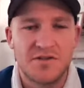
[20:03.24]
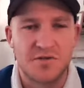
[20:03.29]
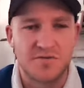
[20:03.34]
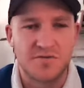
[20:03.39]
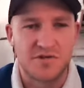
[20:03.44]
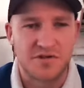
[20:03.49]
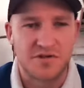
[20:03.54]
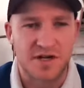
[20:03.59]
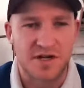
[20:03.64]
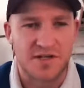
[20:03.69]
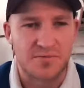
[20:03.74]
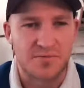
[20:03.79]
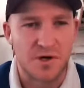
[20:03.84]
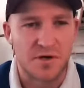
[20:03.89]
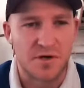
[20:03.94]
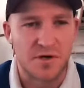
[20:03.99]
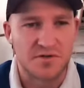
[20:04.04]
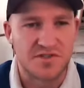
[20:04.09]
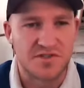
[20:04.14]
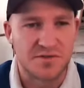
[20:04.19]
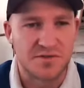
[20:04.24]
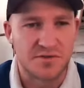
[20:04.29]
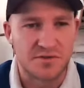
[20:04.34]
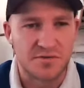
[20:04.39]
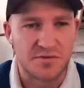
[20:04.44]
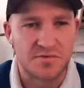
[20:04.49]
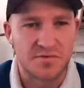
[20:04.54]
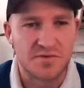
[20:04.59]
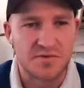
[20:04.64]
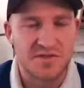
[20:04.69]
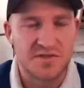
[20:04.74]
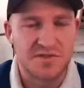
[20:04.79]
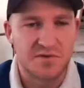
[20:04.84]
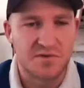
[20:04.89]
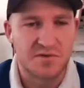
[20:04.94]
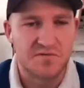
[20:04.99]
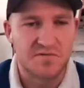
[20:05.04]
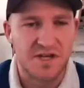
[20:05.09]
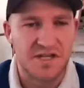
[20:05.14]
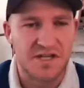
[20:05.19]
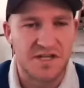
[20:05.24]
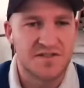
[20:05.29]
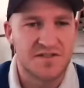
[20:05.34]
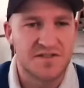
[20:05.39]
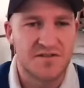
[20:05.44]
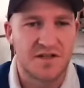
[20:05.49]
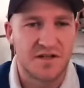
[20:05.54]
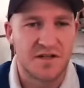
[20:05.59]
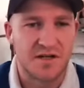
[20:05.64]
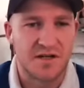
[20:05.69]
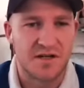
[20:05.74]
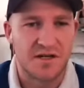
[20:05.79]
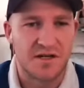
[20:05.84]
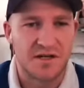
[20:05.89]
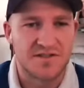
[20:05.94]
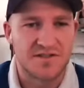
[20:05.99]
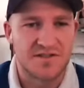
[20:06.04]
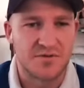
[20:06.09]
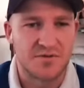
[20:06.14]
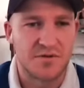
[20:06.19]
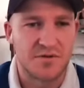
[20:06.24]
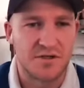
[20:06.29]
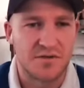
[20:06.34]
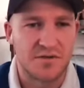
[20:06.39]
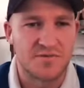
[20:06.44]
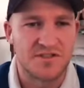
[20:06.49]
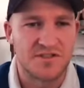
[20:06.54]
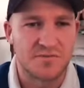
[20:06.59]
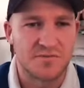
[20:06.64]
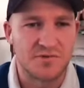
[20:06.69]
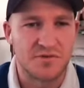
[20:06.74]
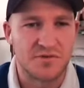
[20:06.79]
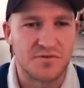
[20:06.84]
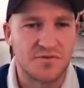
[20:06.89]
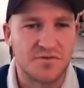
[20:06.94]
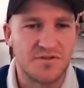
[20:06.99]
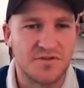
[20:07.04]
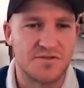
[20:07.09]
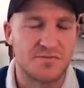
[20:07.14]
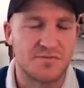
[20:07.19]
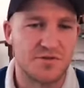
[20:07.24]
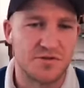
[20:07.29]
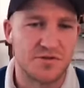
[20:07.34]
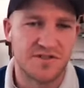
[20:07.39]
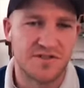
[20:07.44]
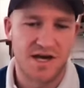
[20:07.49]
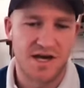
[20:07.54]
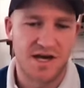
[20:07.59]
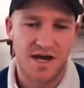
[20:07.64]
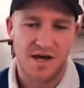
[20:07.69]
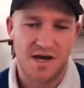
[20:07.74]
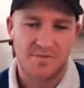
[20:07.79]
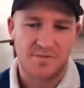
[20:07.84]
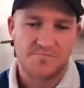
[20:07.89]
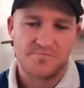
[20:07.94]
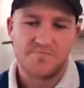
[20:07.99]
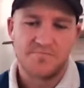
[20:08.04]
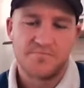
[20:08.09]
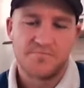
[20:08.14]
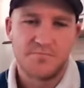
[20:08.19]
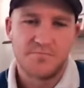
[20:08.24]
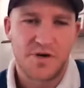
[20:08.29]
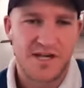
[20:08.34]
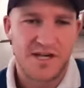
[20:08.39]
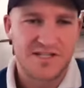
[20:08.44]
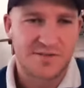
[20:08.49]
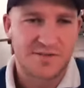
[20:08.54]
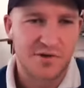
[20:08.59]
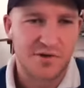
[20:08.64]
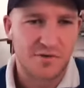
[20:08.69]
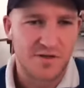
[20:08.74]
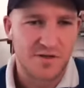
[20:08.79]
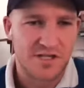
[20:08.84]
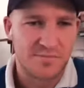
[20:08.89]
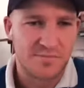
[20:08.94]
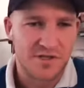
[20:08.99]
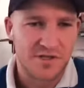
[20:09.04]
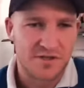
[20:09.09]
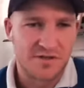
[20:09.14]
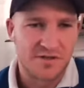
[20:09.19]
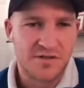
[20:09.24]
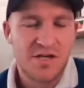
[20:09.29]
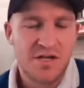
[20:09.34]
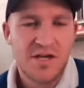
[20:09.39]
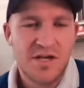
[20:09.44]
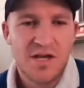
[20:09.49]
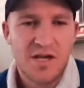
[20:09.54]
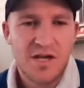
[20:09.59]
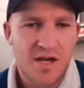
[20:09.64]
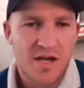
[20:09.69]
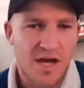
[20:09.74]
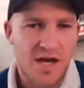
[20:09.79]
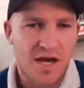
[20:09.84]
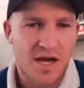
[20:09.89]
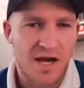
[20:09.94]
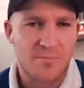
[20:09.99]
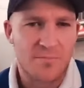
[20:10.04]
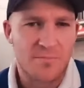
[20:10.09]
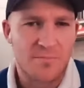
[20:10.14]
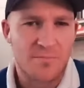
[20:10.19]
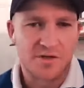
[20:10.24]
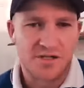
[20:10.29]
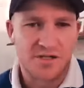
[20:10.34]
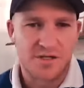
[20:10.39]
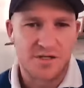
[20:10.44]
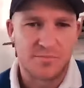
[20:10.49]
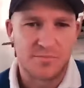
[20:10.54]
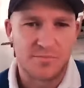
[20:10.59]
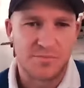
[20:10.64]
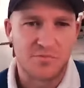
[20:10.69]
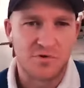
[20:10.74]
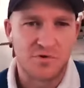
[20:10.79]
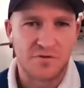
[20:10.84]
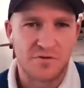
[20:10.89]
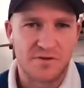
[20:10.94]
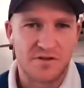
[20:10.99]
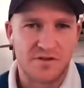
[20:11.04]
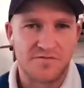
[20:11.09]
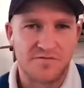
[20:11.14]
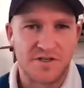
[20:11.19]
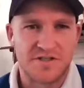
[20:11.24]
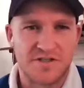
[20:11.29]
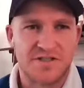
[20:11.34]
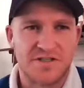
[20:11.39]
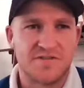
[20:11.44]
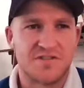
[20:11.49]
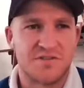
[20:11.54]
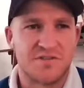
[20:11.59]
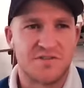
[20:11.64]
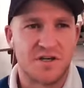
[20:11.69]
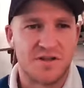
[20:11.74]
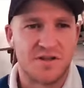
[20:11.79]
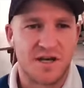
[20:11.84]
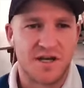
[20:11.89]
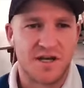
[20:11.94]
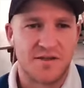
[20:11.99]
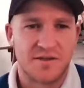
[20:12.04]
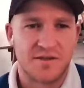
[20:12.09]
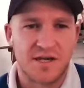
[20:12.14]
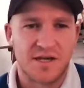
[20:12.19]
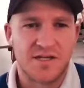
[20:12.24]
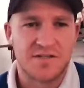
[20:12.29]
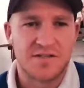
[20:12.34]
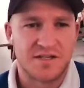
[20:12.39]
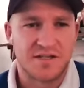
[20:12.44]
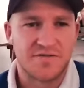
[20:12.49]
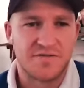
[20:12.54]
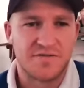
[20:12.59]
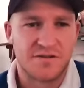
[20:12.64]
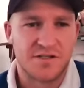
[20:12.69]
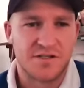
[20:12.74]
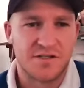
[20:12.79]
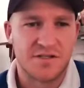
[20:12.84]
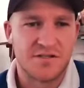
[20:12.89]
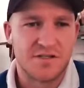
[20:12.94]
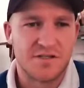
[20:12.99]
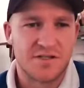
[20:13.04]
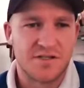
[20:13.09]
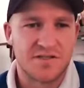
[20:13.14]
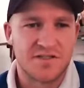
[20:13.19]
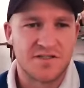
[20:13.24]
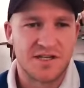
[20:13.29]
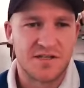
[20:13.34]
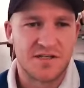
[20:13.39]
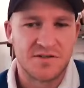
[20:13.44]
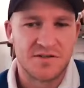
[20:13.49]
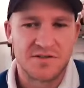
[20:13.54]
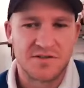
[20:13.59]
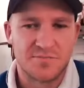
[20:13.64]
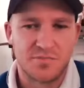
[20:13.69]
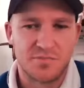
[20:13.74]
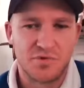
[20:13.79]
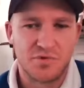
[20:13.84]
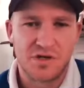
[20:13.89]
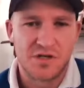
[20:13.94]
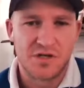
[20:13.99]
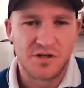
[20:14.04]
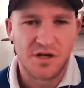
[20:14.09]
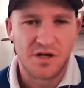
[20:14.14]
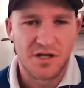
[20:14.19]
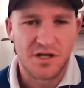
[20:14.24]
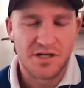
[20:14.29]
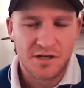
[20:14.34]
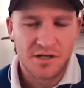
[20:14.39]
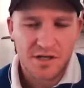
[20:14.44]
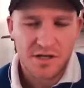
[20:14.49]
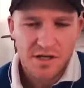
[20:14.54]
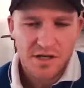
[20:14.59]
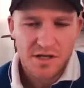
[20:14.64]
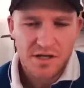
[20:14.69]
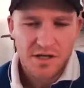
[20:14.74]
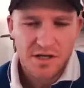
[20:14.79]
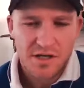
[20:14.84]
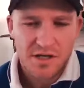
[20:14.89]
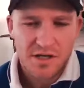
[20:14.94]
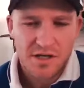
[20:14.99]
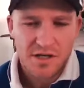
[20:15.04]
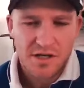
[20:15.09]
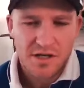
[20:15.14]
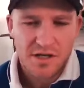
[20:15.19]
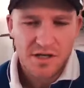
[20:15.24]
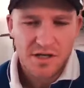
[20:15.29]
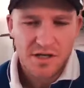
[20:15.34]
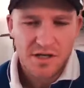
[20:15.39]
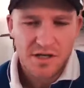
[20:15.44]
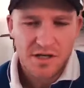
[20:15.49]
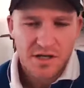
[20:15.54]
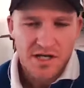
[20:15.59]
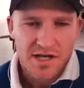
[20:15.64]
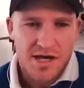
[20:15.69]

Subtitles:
attract one or two sort of vets that are still got some good basketball in them, and probably a bit more on the defensive side, they can definitely contend. Because Booker, like, he